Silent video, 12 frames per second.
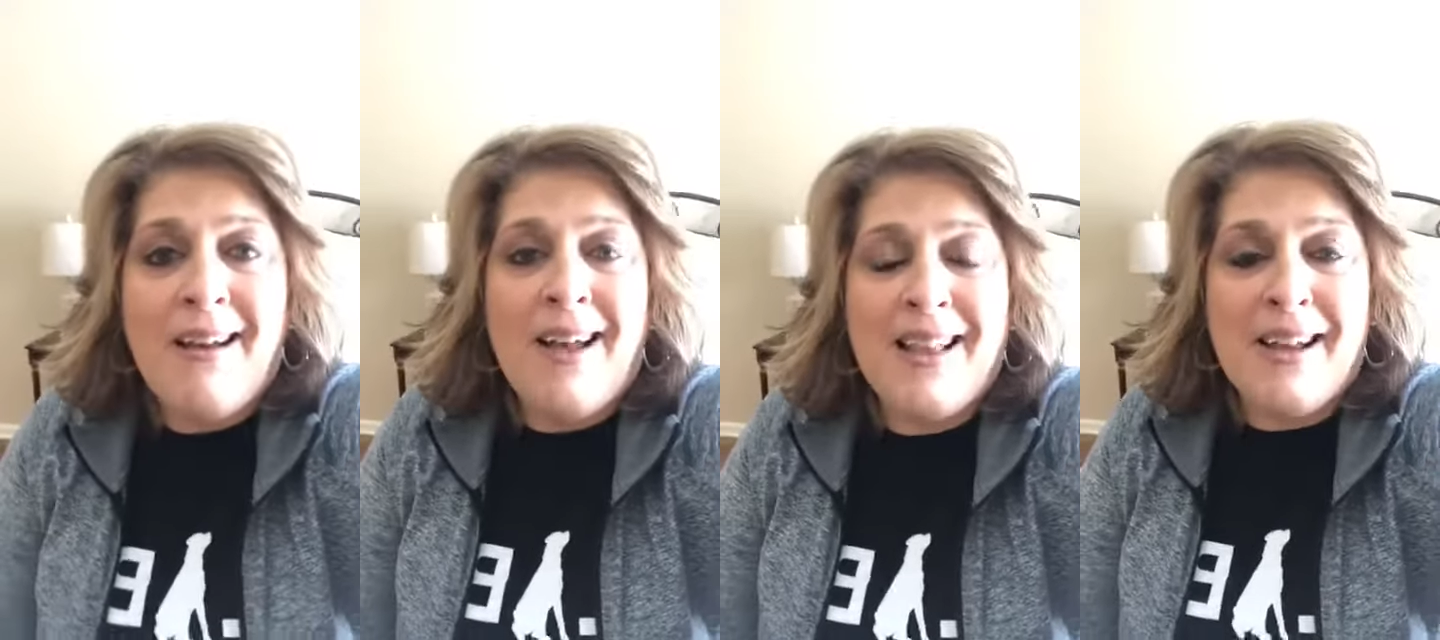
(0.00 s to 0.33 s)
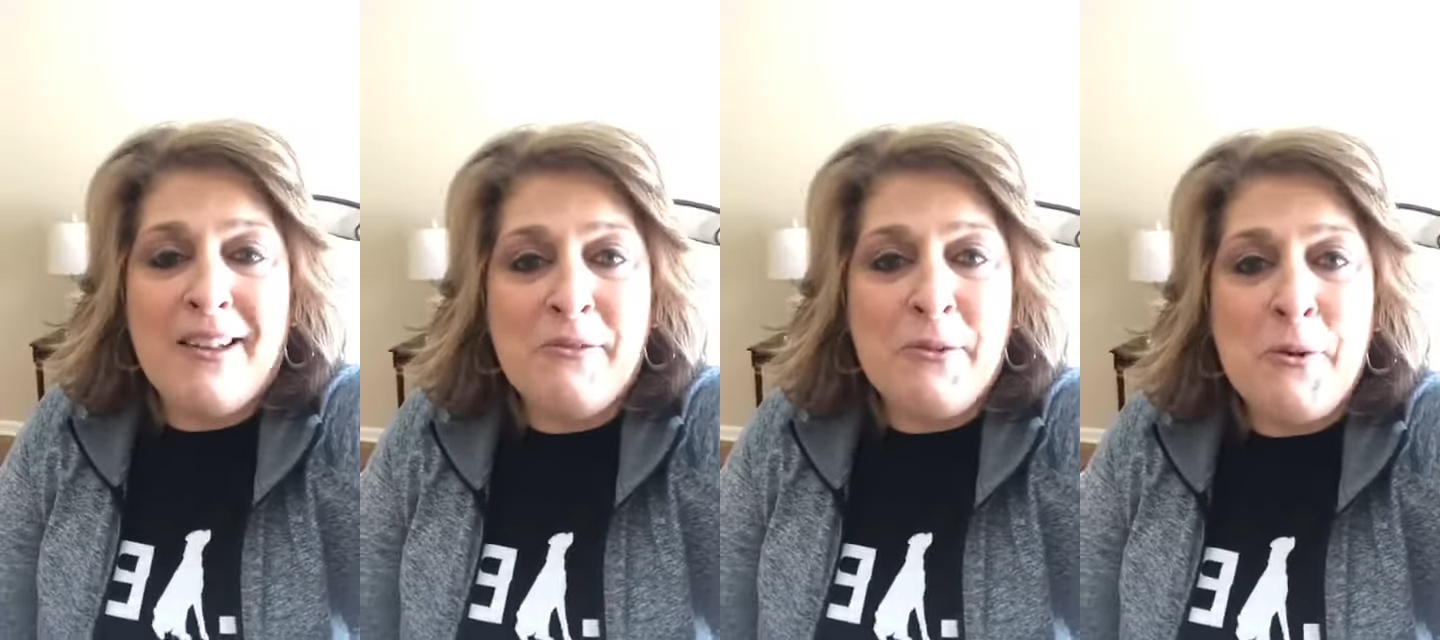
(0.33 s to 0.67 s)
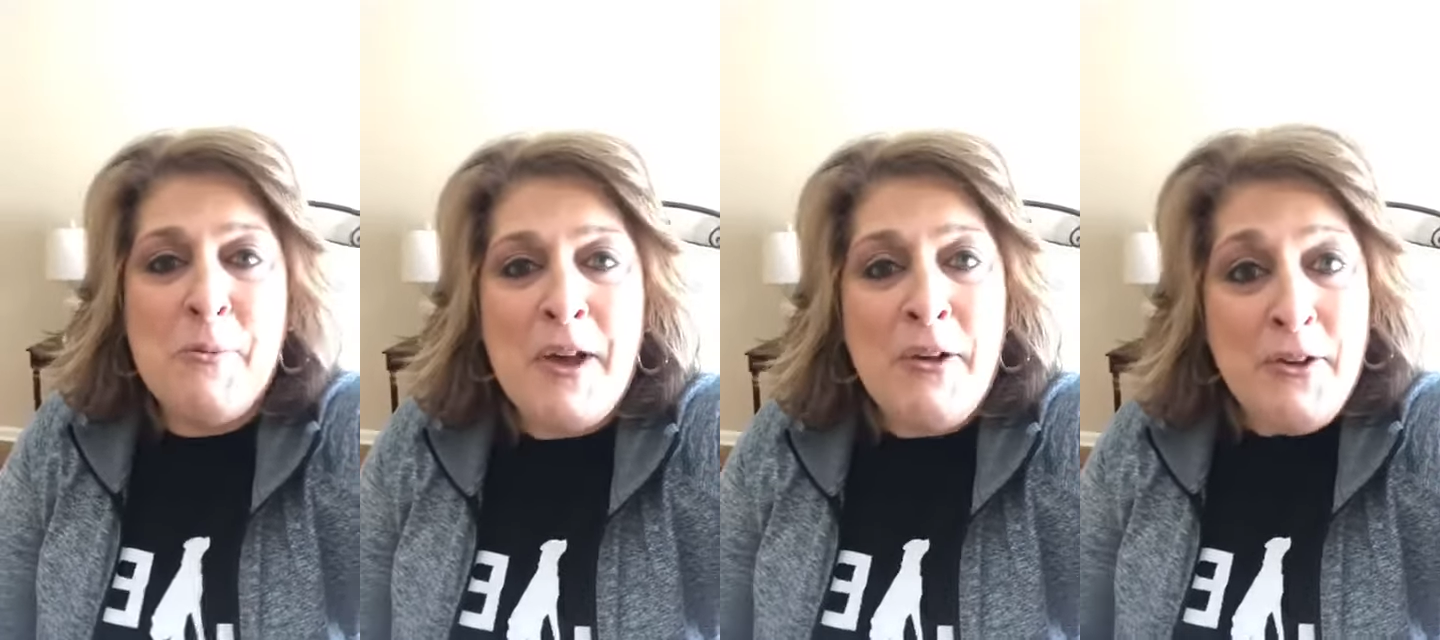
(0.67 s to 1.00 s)
and I don't
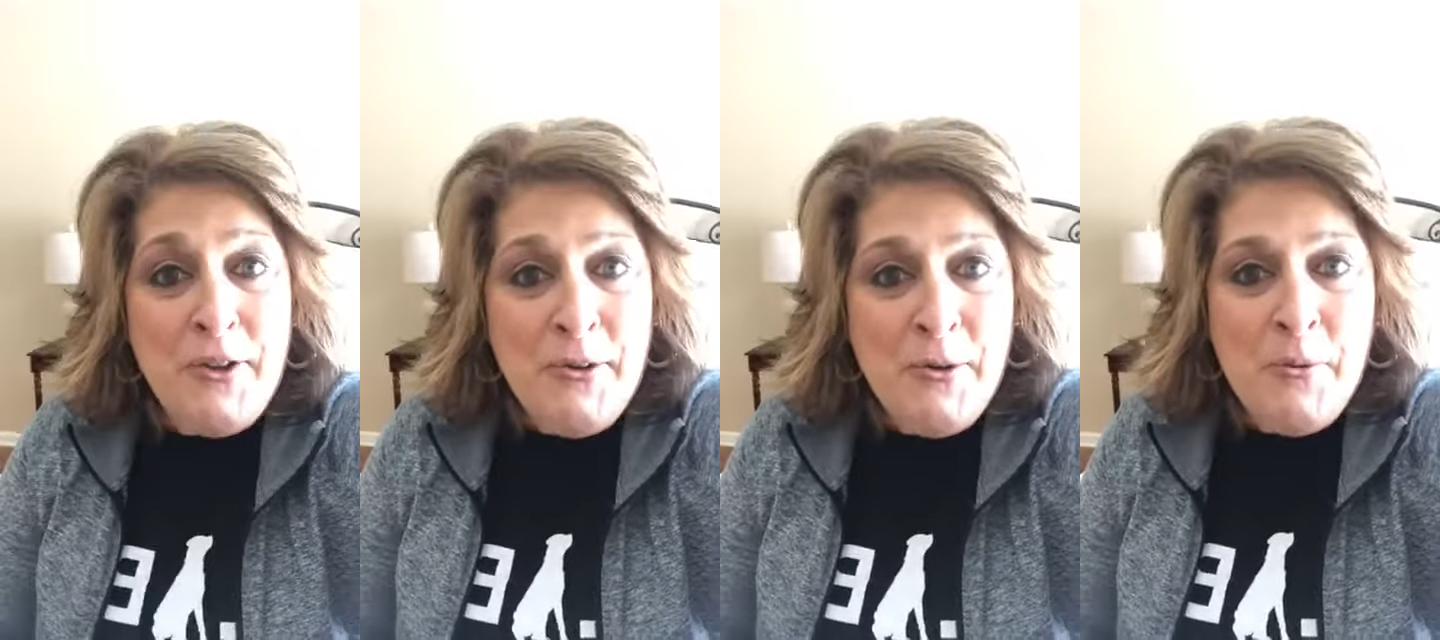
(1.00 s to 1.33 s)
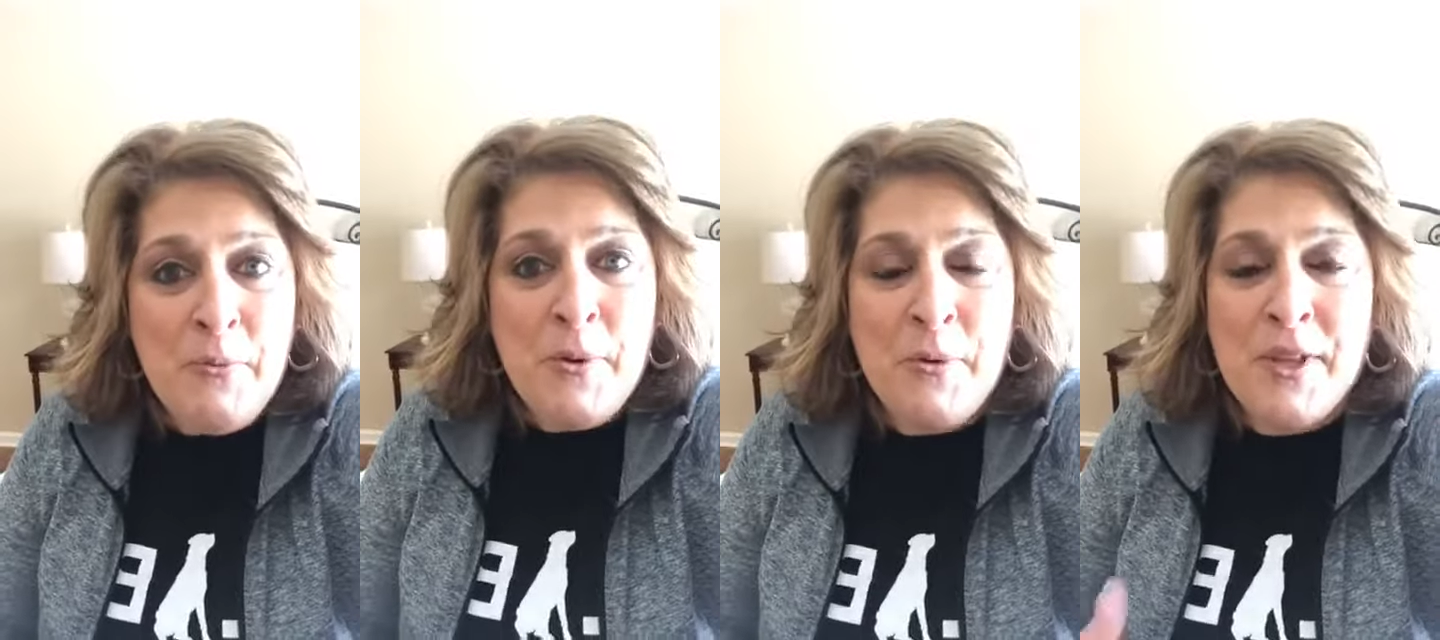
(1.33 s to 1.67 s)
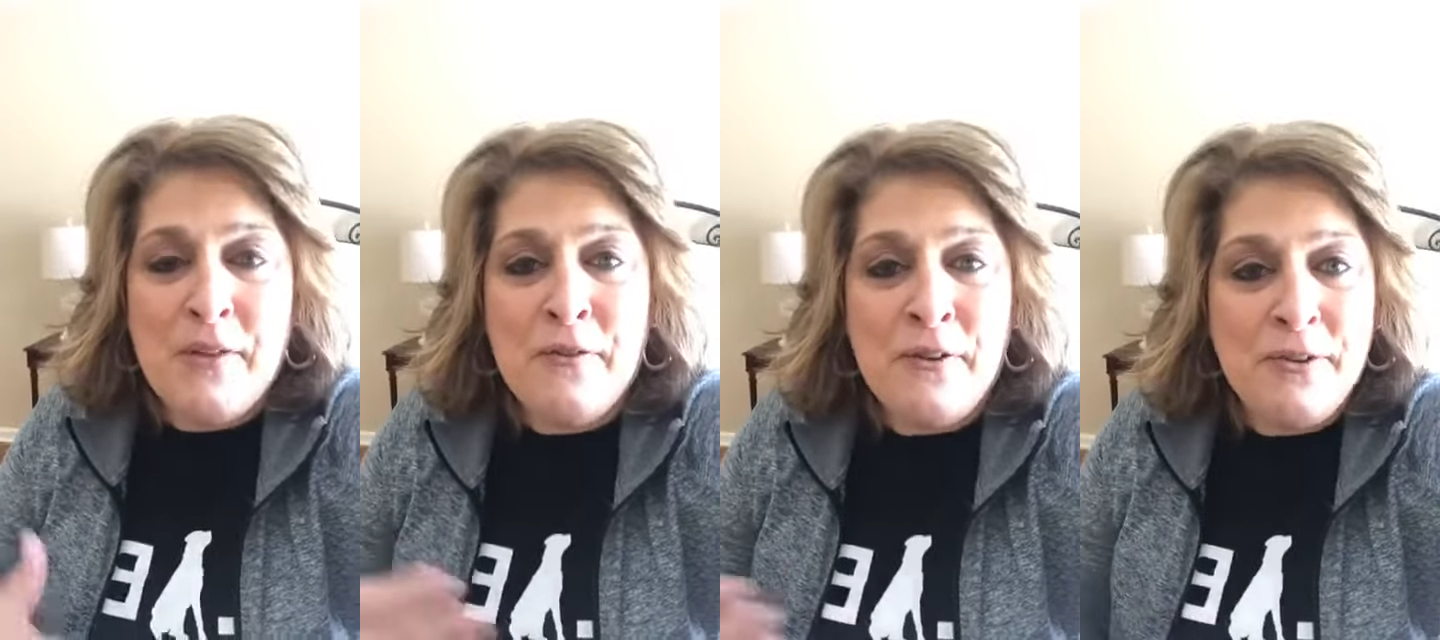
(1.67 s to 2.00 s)
know about you, but when
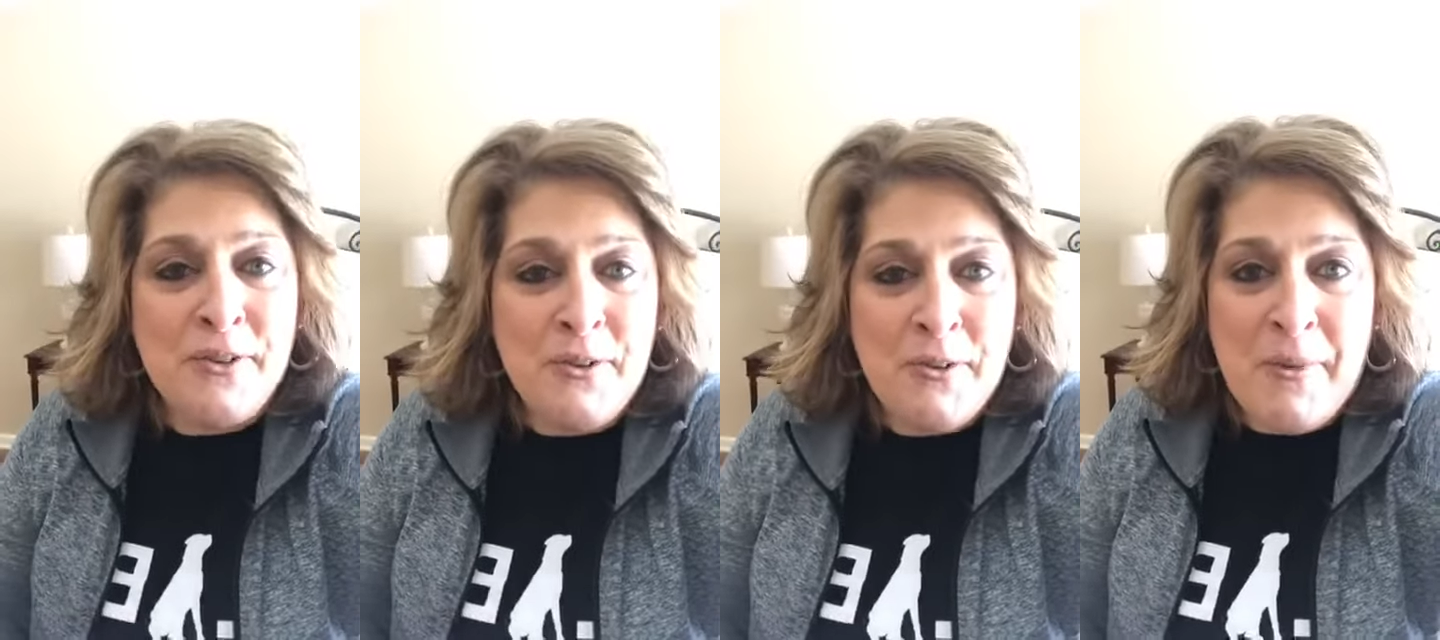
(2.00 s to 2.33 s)
I first heard